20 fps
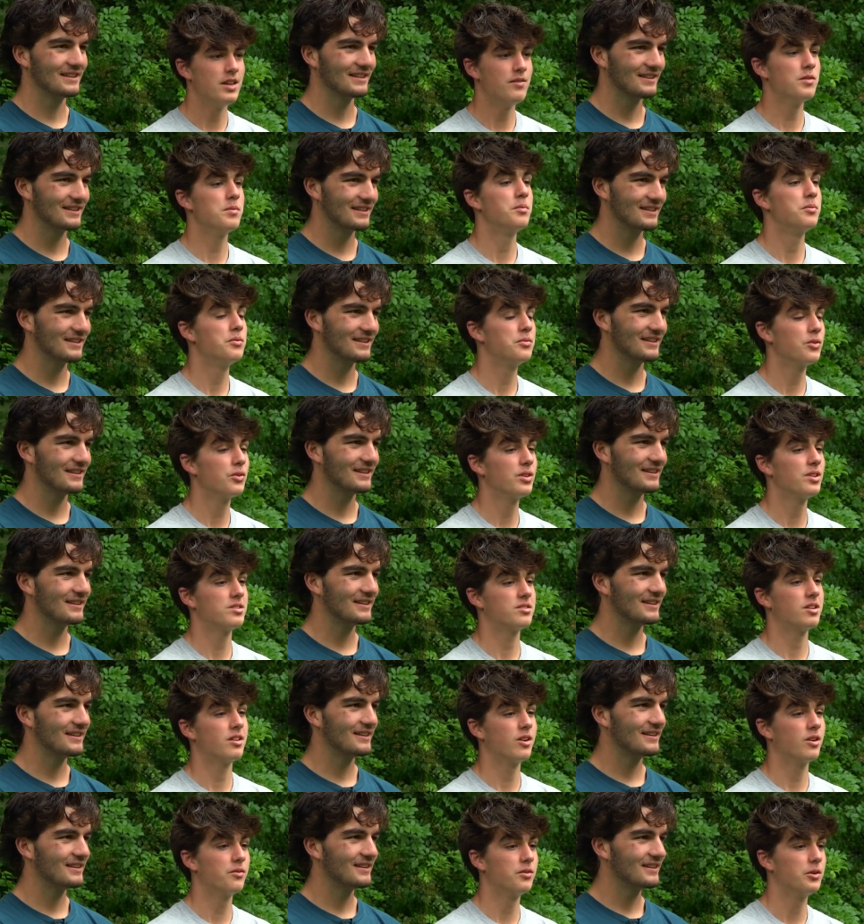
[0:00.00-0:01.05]
Speaker 1: Even before this
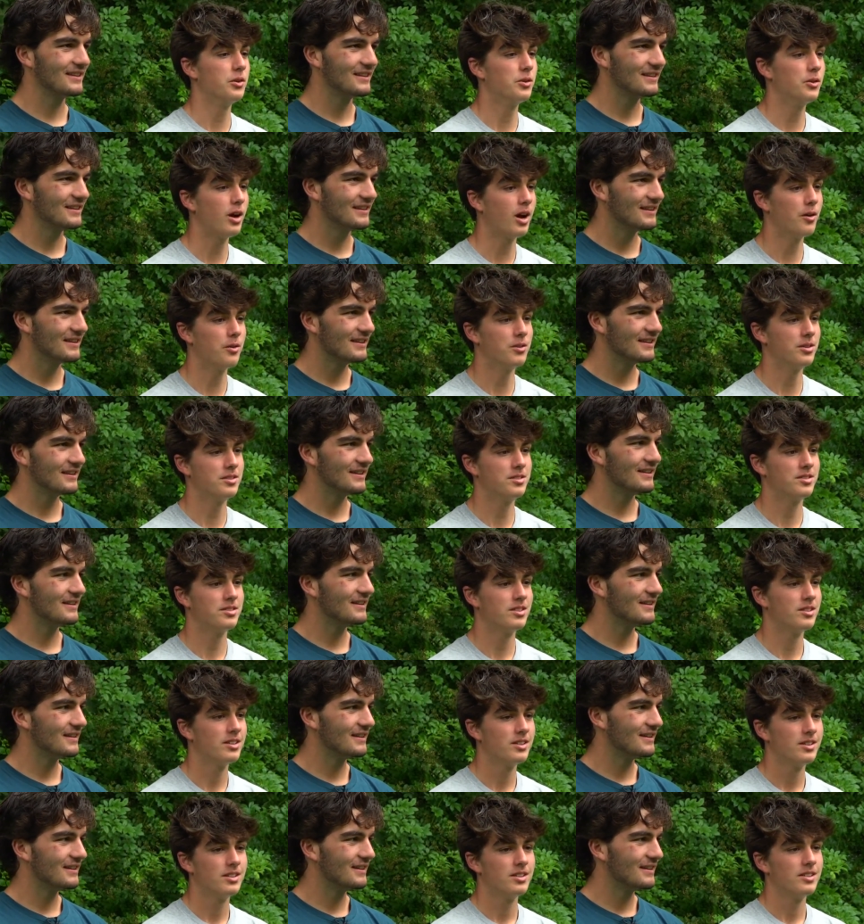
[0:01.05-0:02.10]
interview, I was
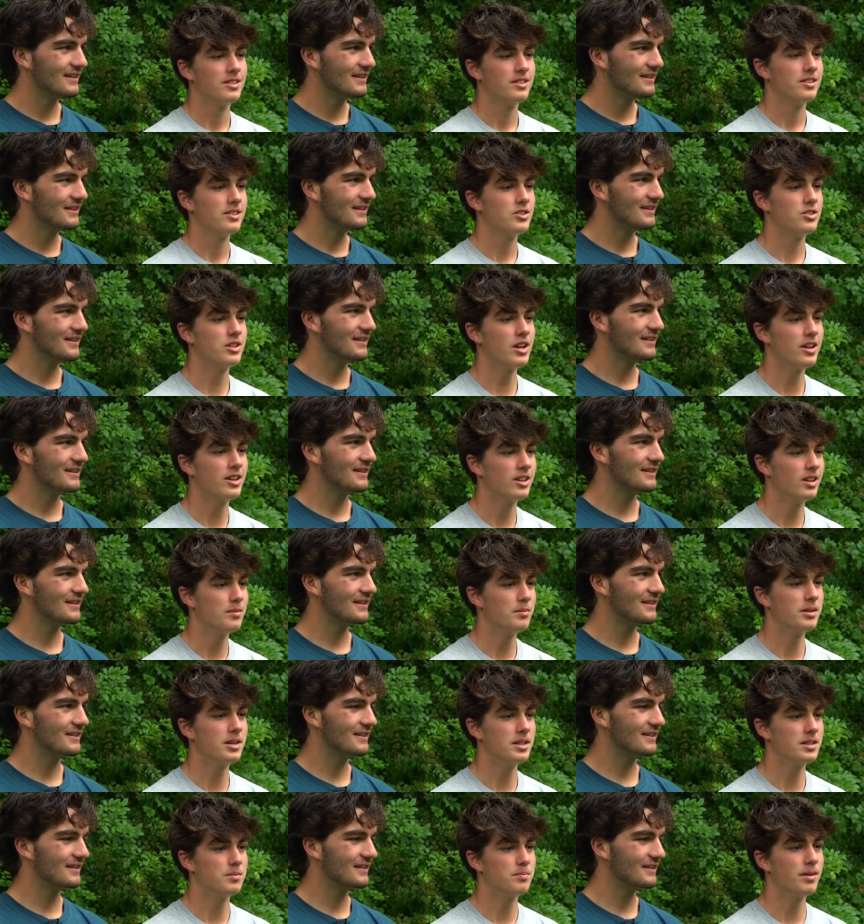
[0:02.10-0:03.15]
shaking him
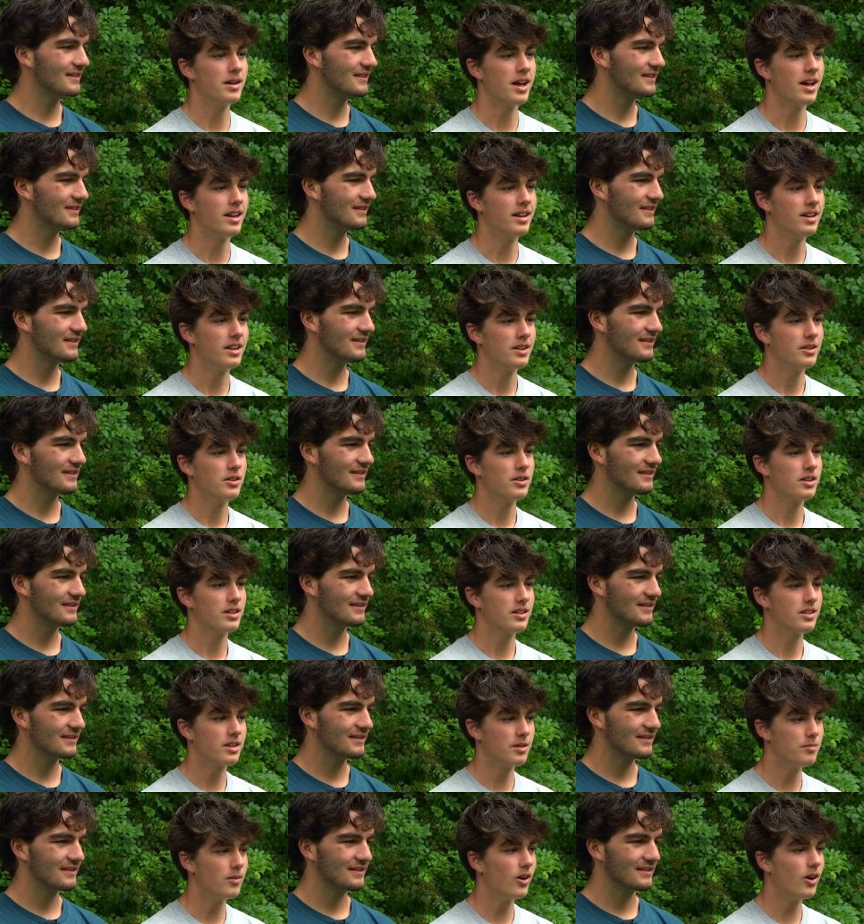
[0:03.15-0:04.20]
in his bed.
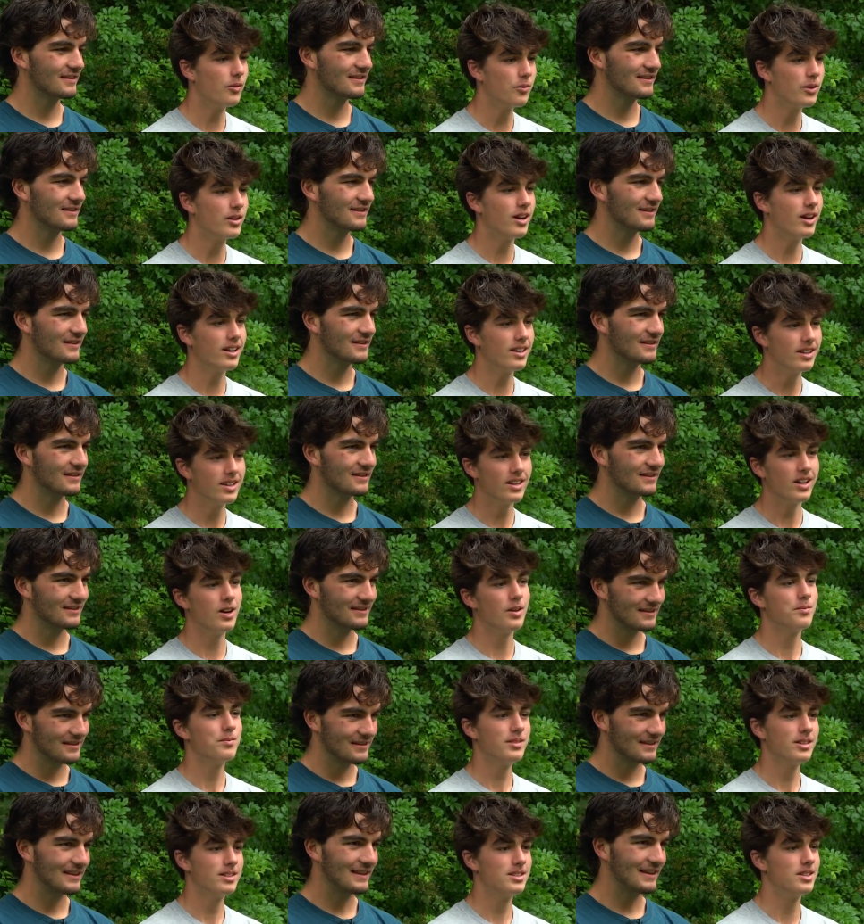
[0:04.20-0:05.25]
Come on, we got to get up.
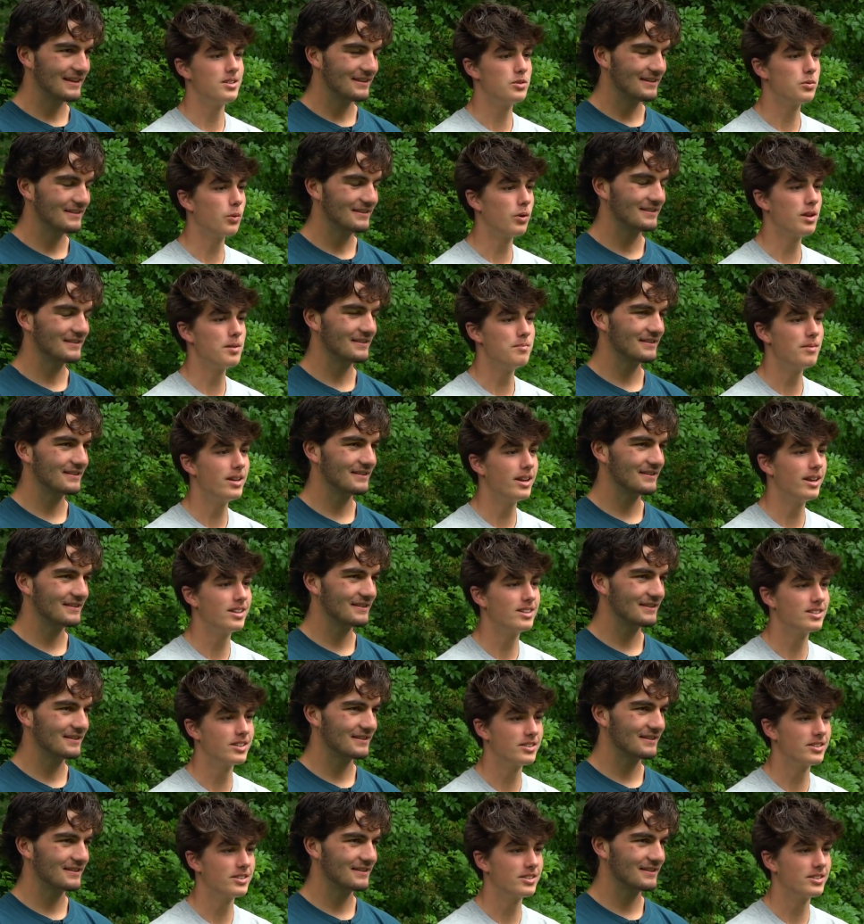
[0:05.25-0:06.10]
It's in 20 minutes.